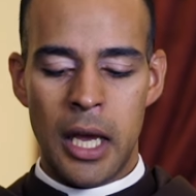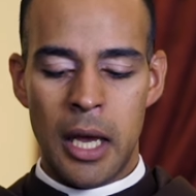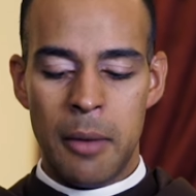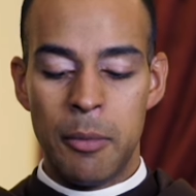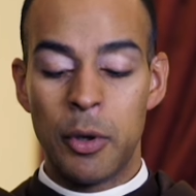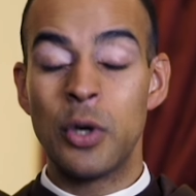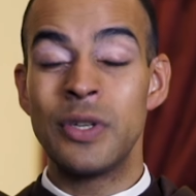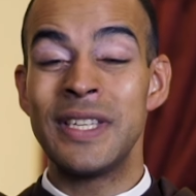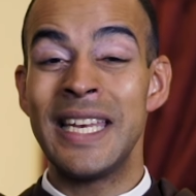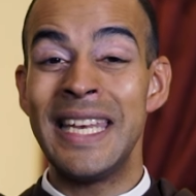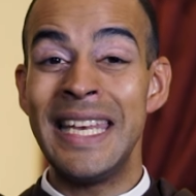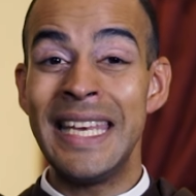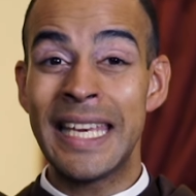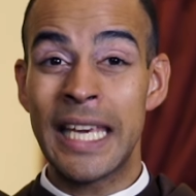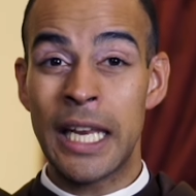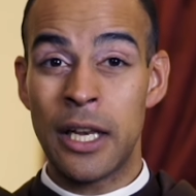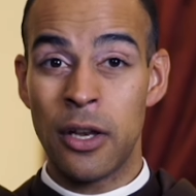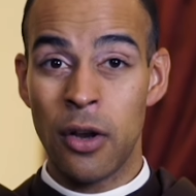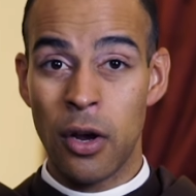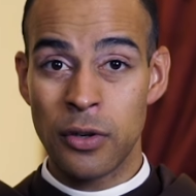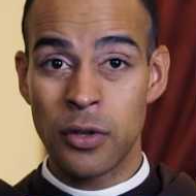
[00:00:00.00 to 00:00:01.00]
Because he
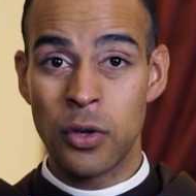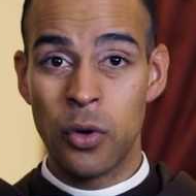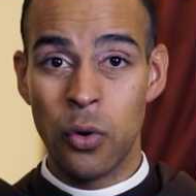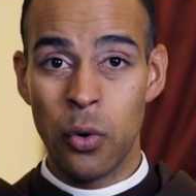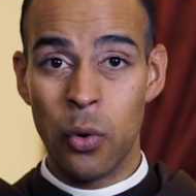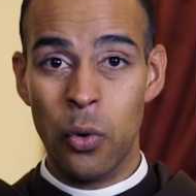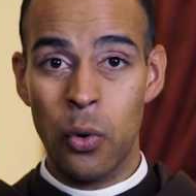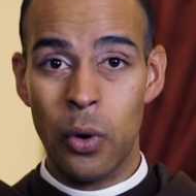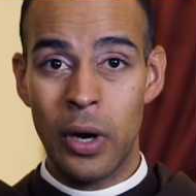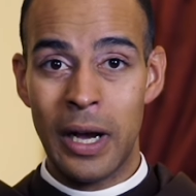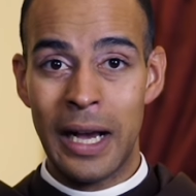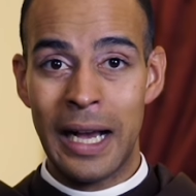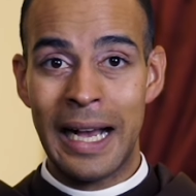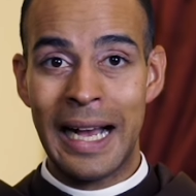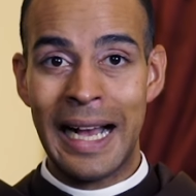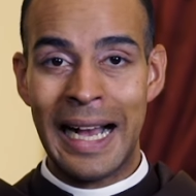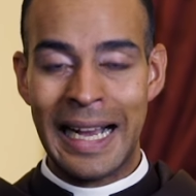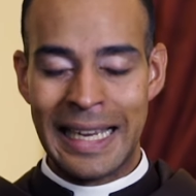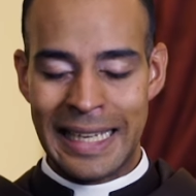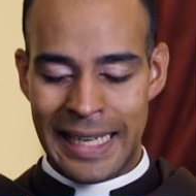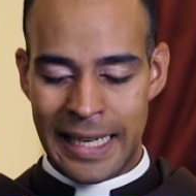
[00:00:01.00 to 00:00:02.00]
cannot go
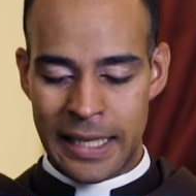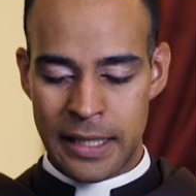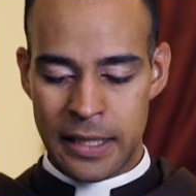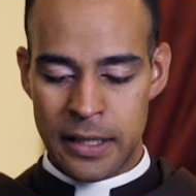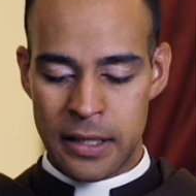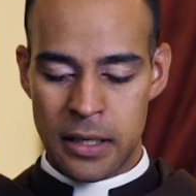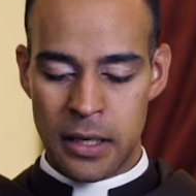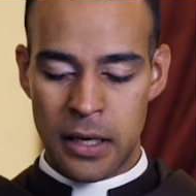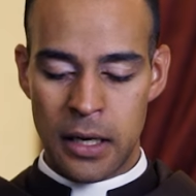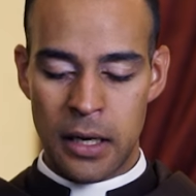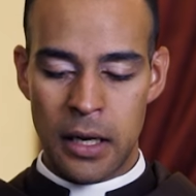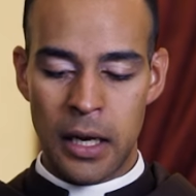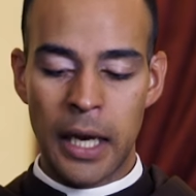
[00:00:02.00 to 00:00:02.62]
against